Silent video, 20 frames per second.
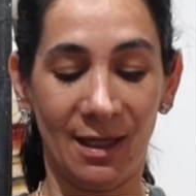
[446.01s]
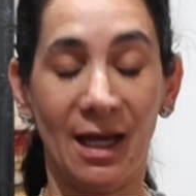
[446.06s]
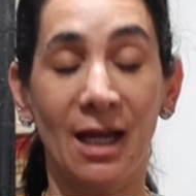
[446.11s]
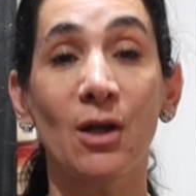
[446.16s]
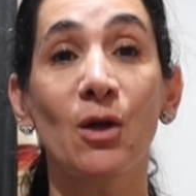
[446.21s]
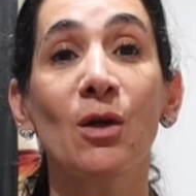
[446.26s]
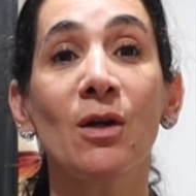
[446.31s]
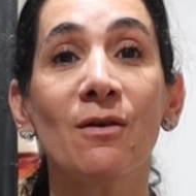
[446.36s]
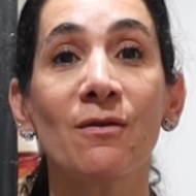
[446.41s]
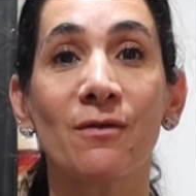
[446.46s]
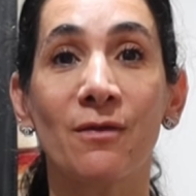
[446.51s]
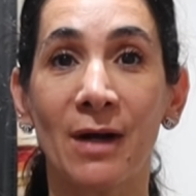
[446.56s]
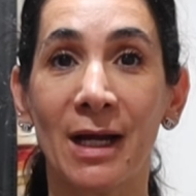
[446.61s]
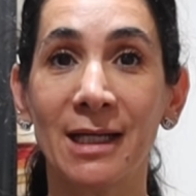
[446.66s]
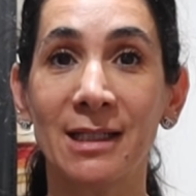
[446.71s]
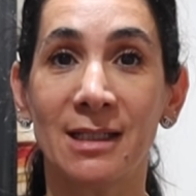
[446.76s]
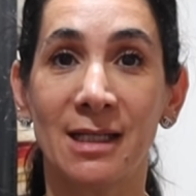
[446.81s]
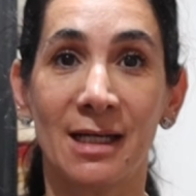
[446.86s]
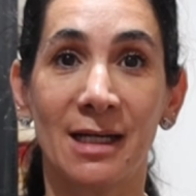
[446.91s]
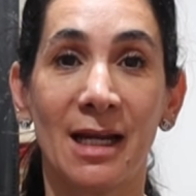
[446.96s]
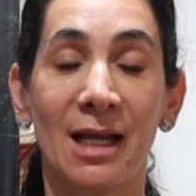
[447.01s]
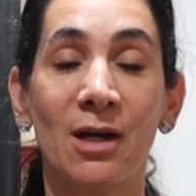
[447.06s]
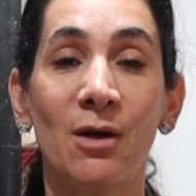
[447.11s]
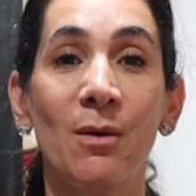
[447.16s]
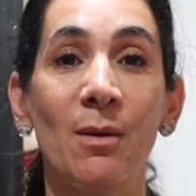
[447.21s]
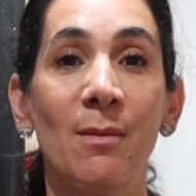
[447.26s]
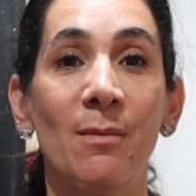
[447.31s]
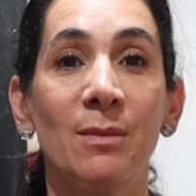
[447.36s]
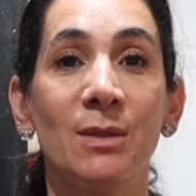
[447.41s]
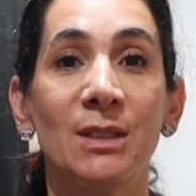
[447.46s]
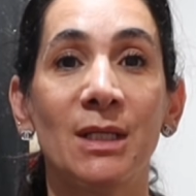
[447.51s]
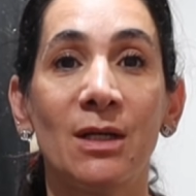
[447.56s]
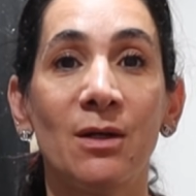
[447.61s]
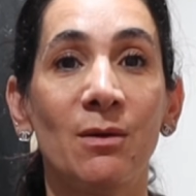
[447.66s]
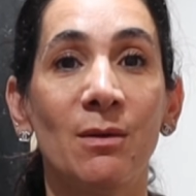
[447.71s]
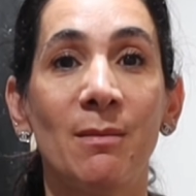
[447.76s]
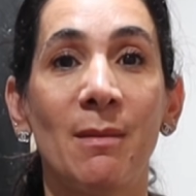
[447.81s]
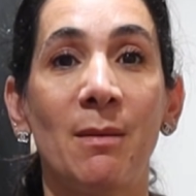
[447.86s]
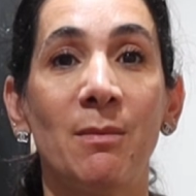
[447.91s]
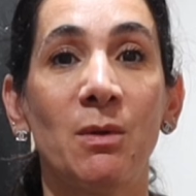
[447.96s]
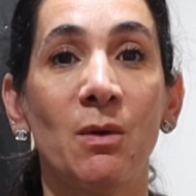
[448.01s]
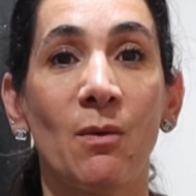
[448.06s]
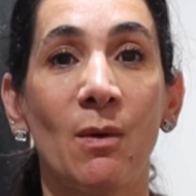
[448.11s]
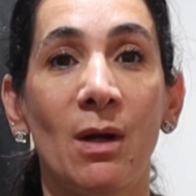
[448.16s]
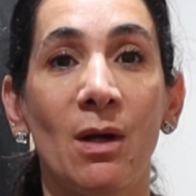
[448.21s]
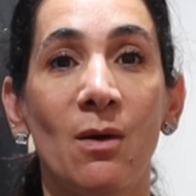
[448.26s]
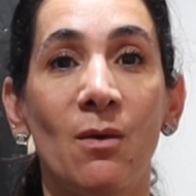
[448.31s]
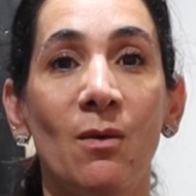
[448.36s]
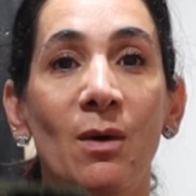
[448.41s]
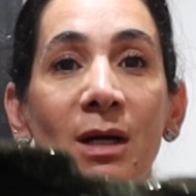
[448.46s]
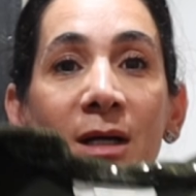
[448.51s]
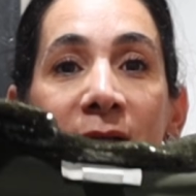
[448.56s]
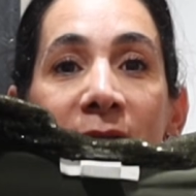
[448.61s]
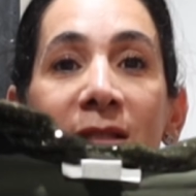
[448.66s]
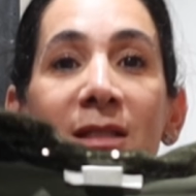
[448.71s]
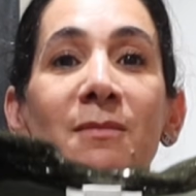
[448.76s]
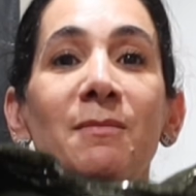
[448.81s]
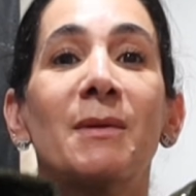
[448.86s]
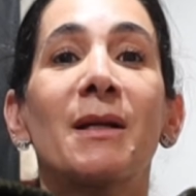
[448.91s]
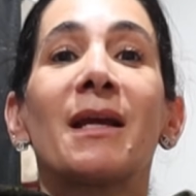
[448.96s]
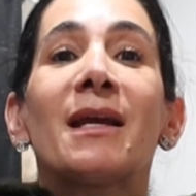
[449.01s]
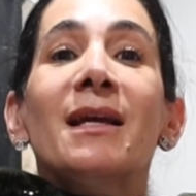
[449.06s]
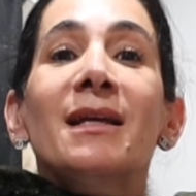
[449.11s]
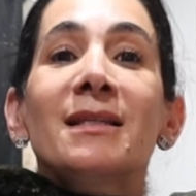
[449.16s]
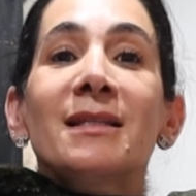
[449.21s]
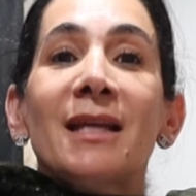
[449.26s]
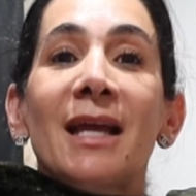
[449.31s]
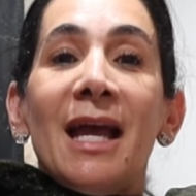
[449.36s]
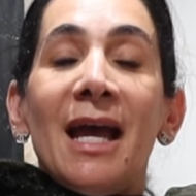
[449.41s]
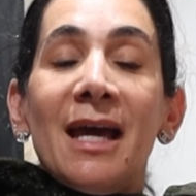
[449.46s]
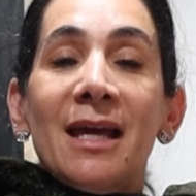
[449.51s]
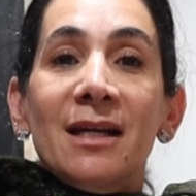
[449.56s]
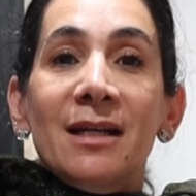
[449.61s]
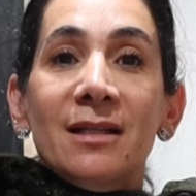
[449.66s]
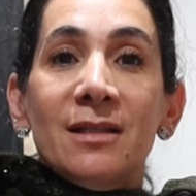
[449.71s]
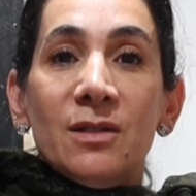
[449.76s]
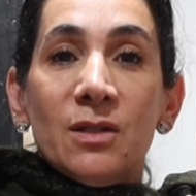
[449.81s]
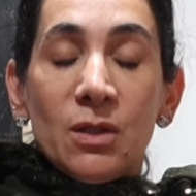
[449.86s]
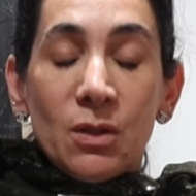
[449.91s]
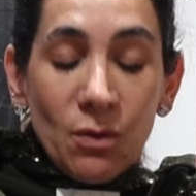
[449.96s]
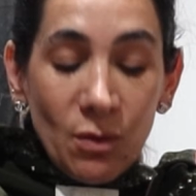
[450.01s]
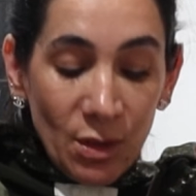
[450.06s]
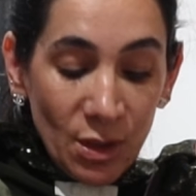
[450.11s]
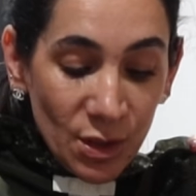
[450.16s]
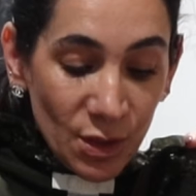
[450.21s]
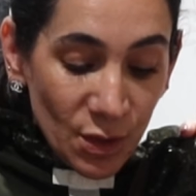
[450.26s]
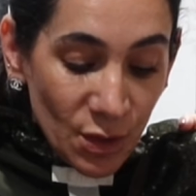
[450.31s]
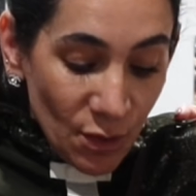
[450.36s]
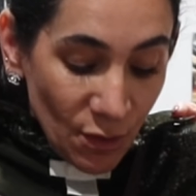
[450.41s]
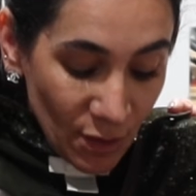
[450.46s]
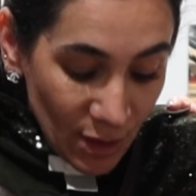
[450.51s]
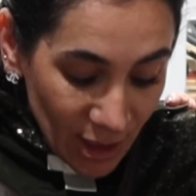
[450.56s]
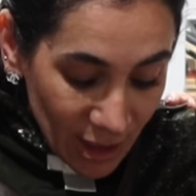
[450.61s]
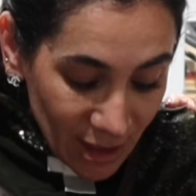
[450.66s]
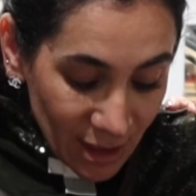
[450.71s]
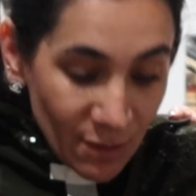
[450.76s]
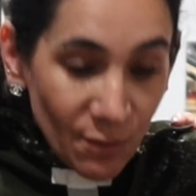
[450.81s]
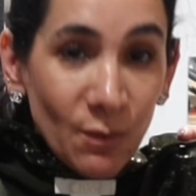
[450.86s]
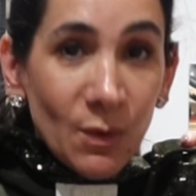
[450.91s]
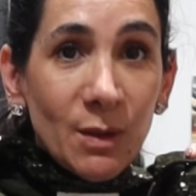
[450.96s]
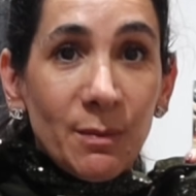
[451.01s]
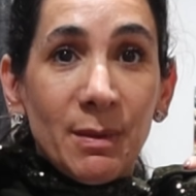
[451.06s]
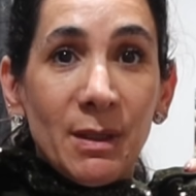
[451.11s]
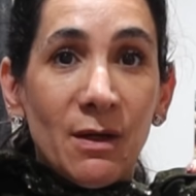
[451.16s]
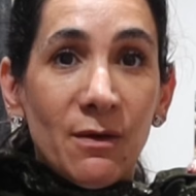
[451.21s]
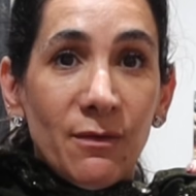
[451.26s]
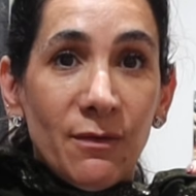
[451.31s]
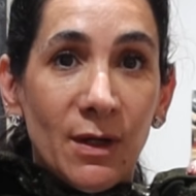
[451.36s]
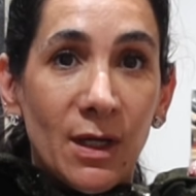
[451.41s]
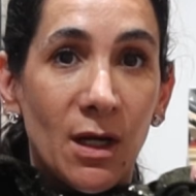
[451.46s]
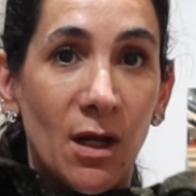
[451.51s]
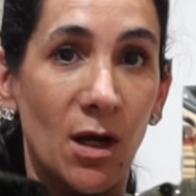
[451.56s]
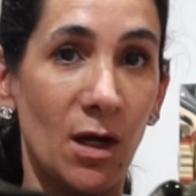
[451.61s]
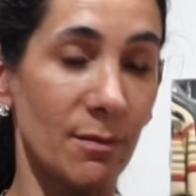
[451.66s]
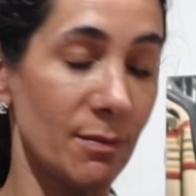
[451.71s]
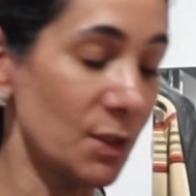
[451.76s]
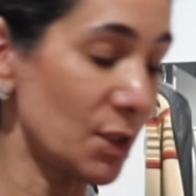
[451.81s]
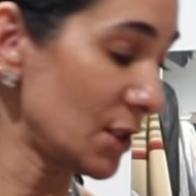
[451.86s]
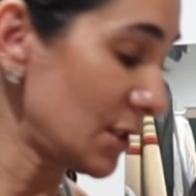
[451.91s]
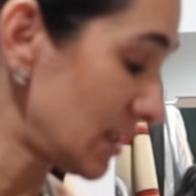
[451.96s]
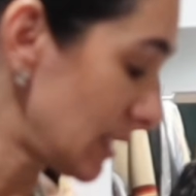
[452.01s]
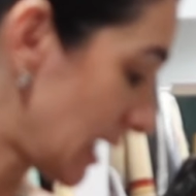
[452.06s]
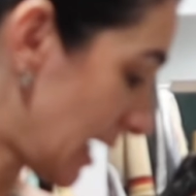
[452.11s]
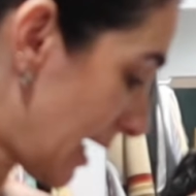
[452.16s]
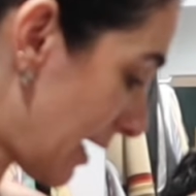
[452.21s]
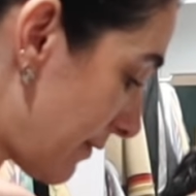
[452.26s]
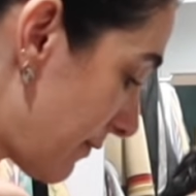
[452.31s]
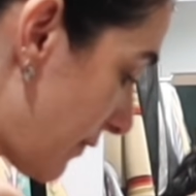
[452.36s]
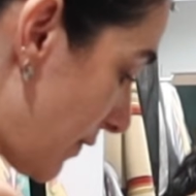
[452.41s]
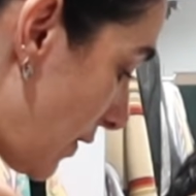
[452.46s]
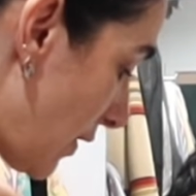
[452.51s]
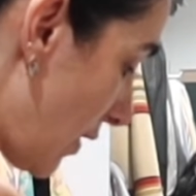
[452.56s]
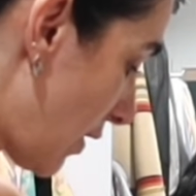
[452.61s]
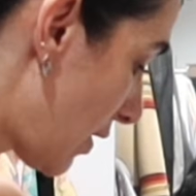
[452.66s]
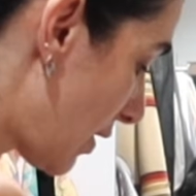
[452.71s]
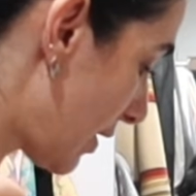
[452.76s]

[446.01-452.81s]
I couldn't find it and I didn't remember where it was, but I guess I had it in storage. So this would be a fun option to have for the